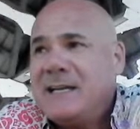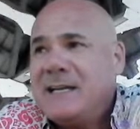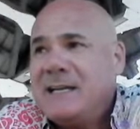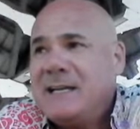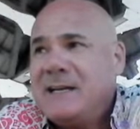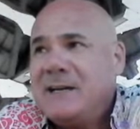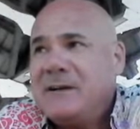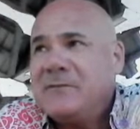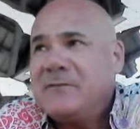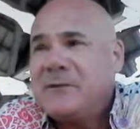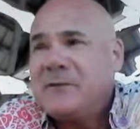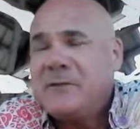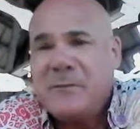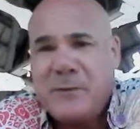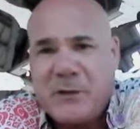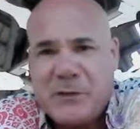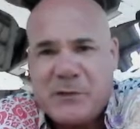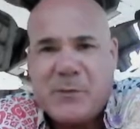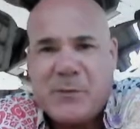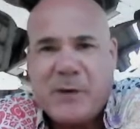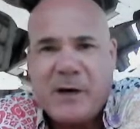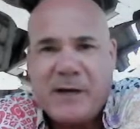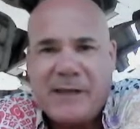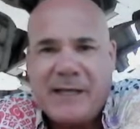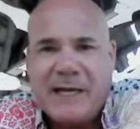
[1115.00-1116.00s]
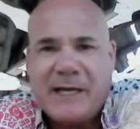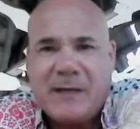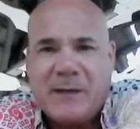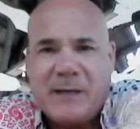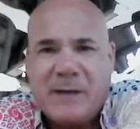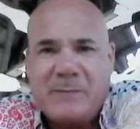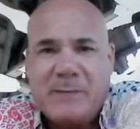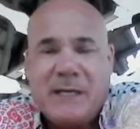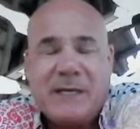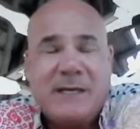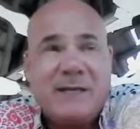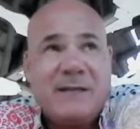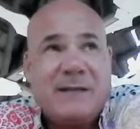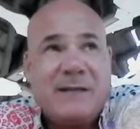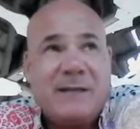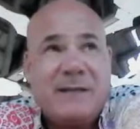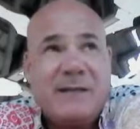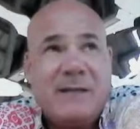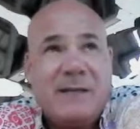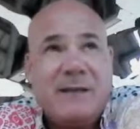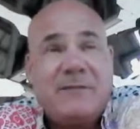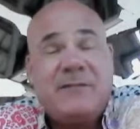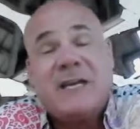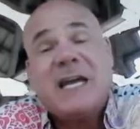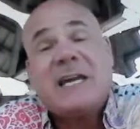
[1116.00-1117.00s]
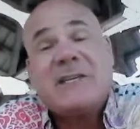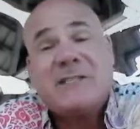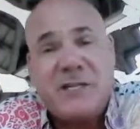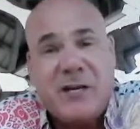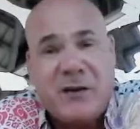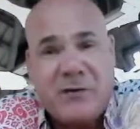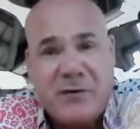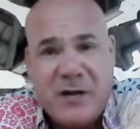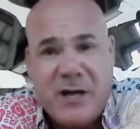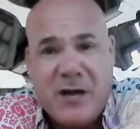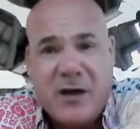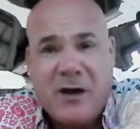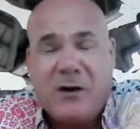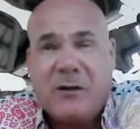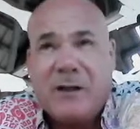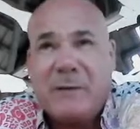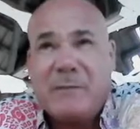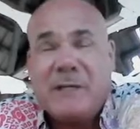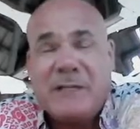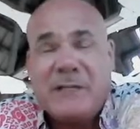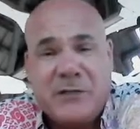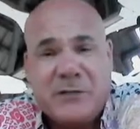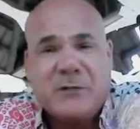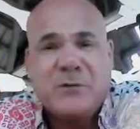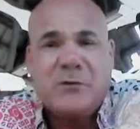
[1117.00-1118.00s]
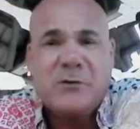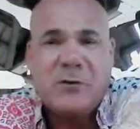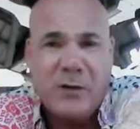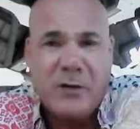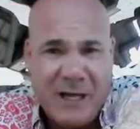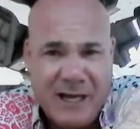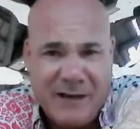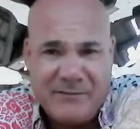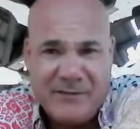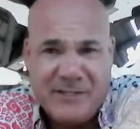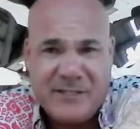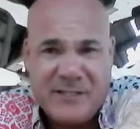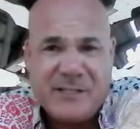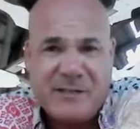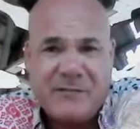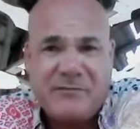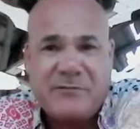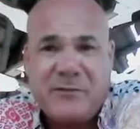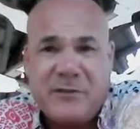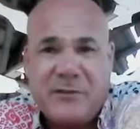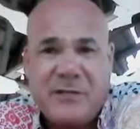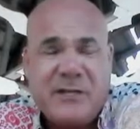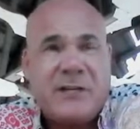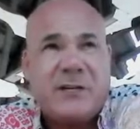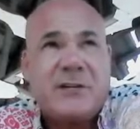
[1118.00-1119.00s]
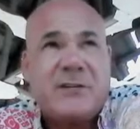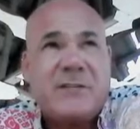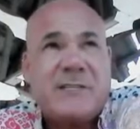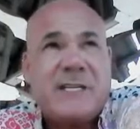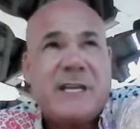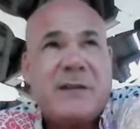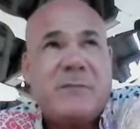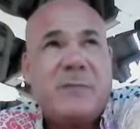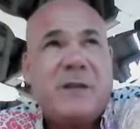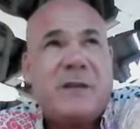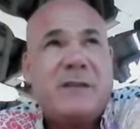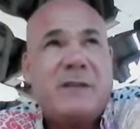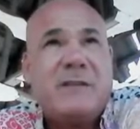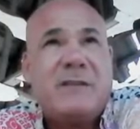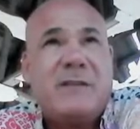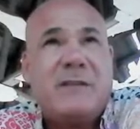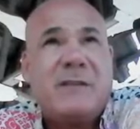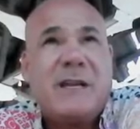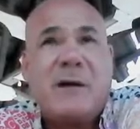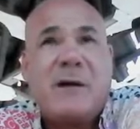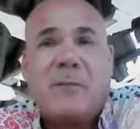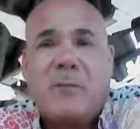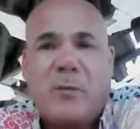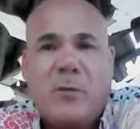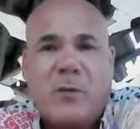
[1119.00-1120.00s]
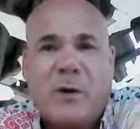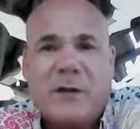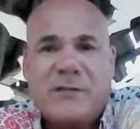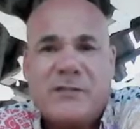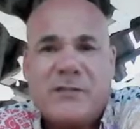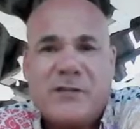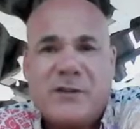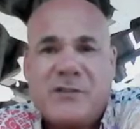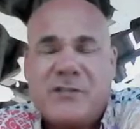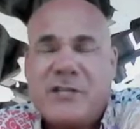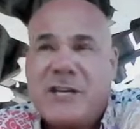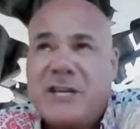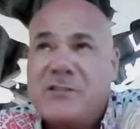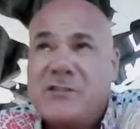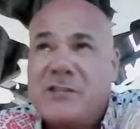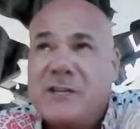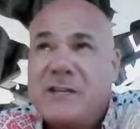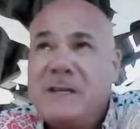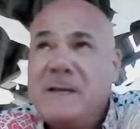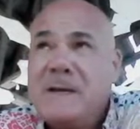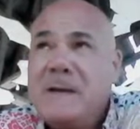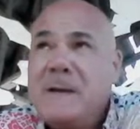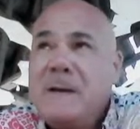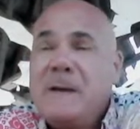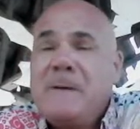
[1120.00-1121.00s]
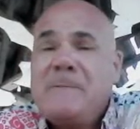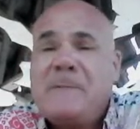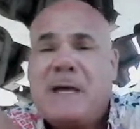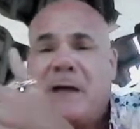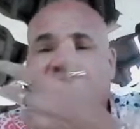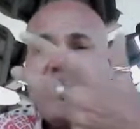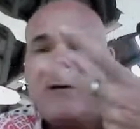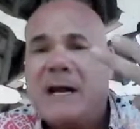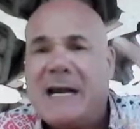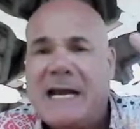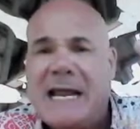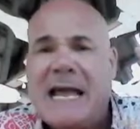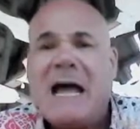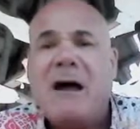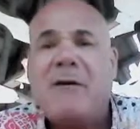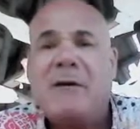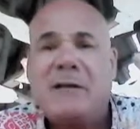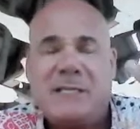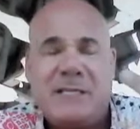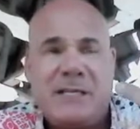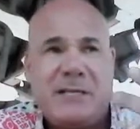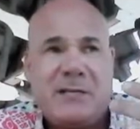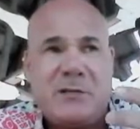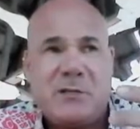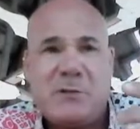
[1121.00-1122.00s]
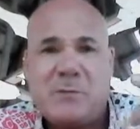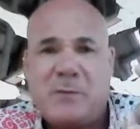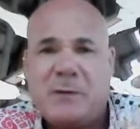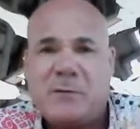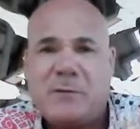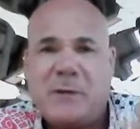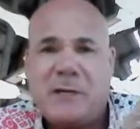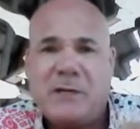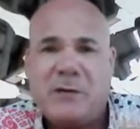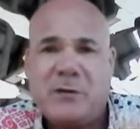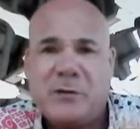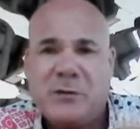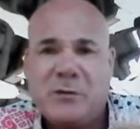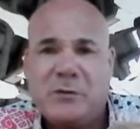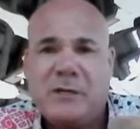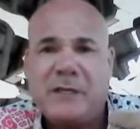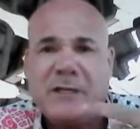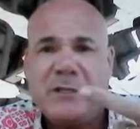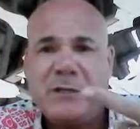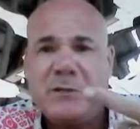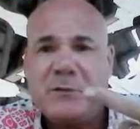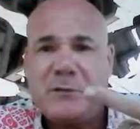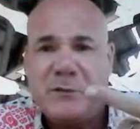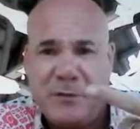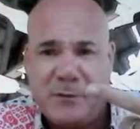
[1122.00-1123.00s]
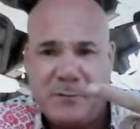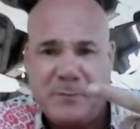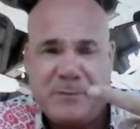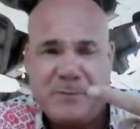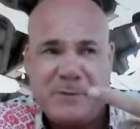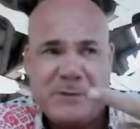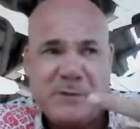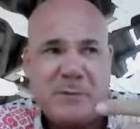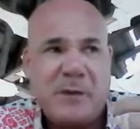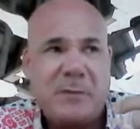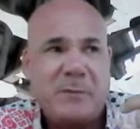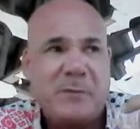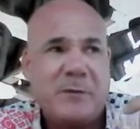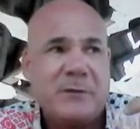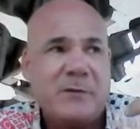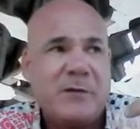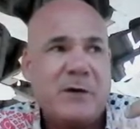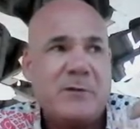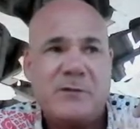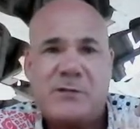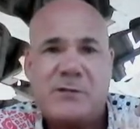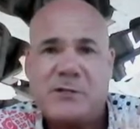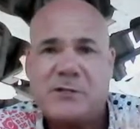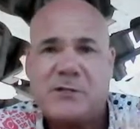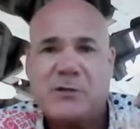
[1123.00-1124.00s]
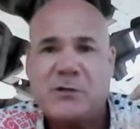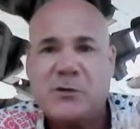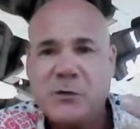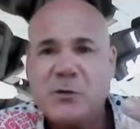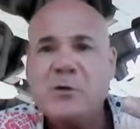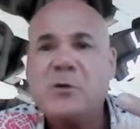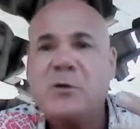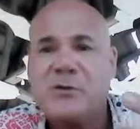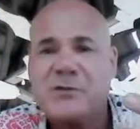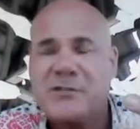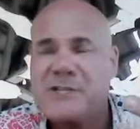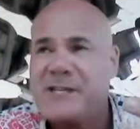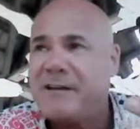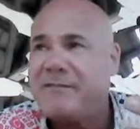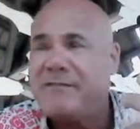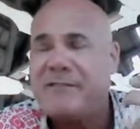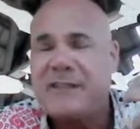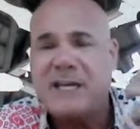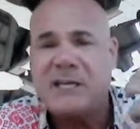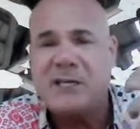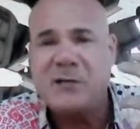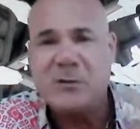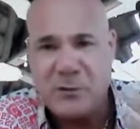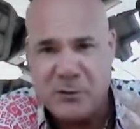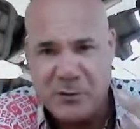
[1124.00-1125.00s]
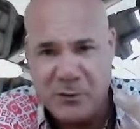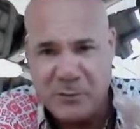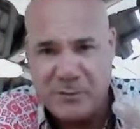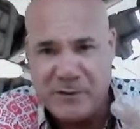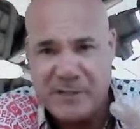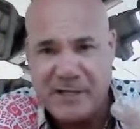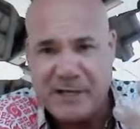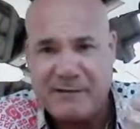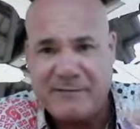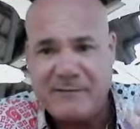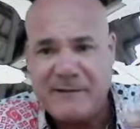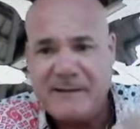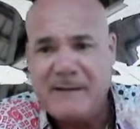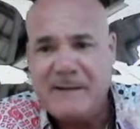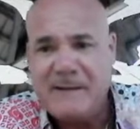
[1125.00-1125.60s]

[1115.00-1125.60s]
you know, for the most part, like, I mean, if you guys don't know, I mean, Google obviously for years had been the number one search engine. And right now it teeters between Google and YouTube. So people don't just Google stuff, they YouTube stuff.